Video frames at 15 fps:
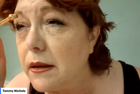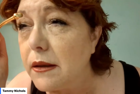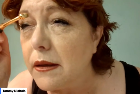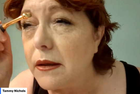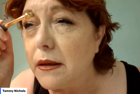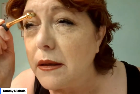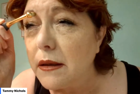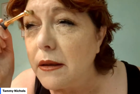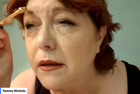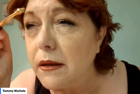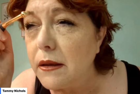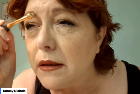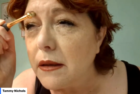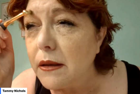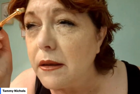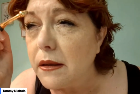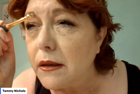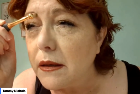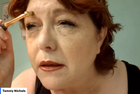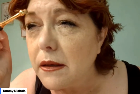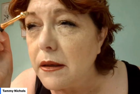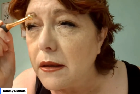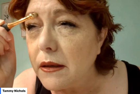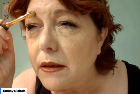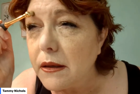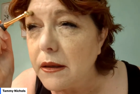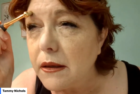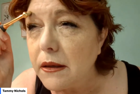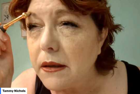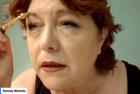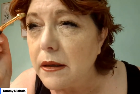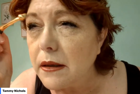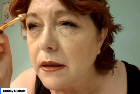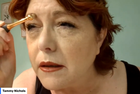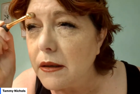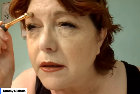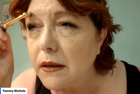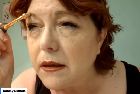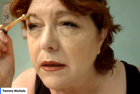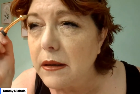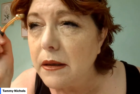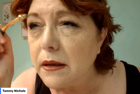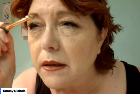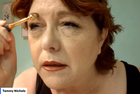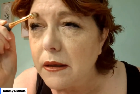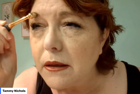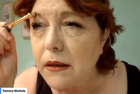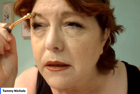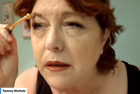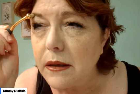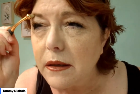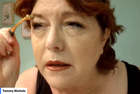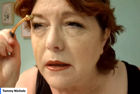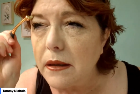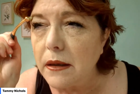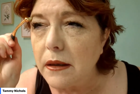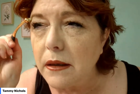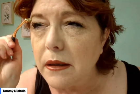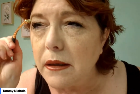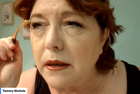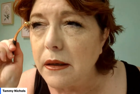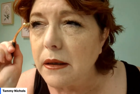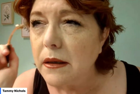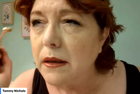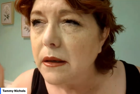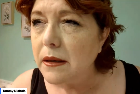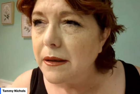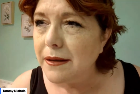Nothing is said.